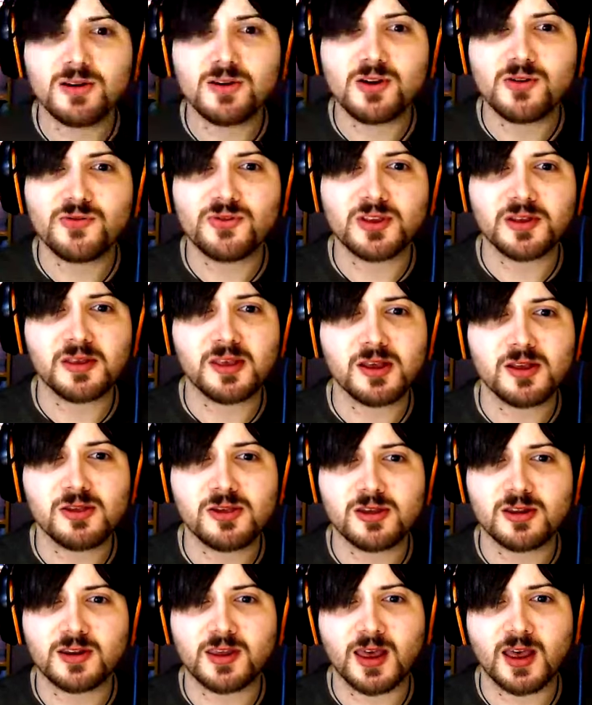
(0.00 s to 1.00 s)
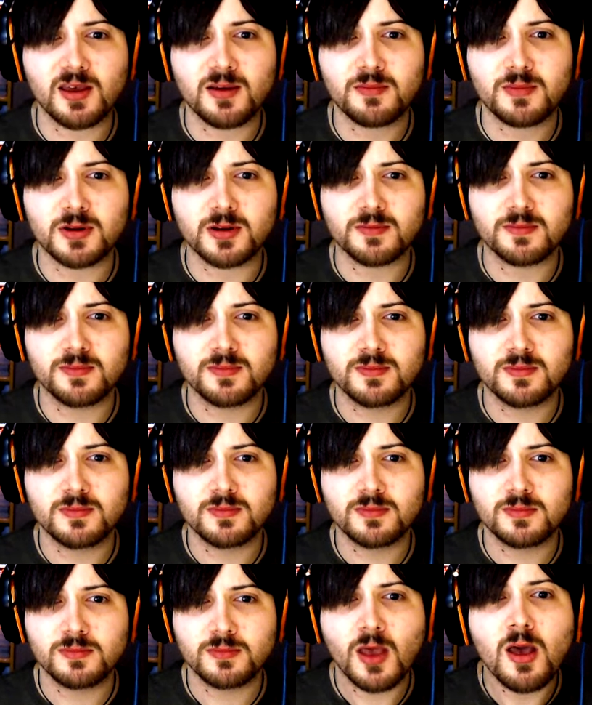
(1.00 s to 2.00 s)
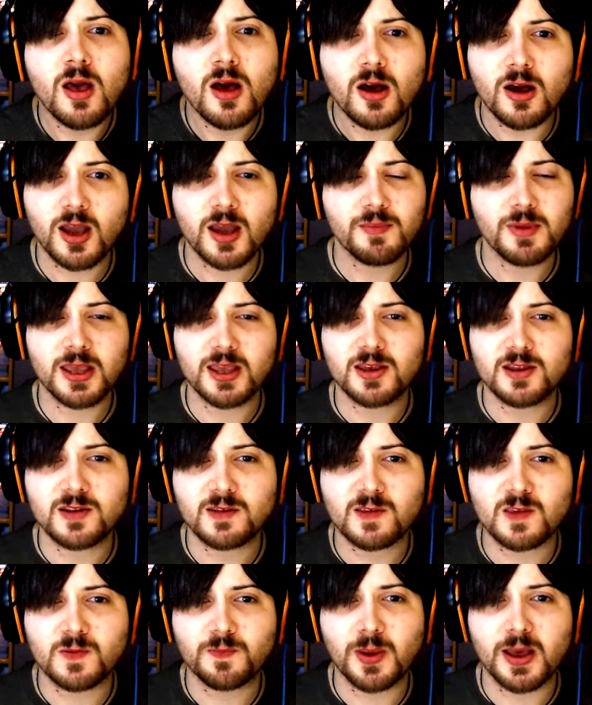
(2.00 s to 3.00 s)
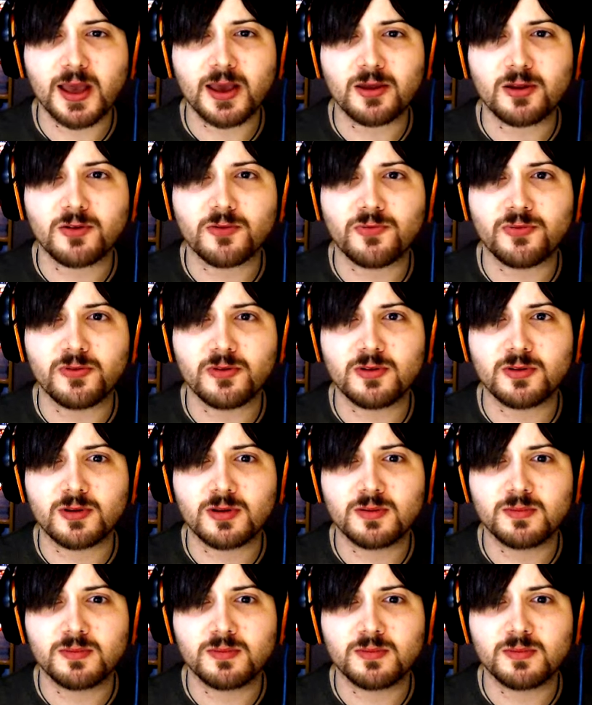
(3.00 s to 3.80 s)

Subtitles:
off the kitchen camera. Why am I gonna spy on food?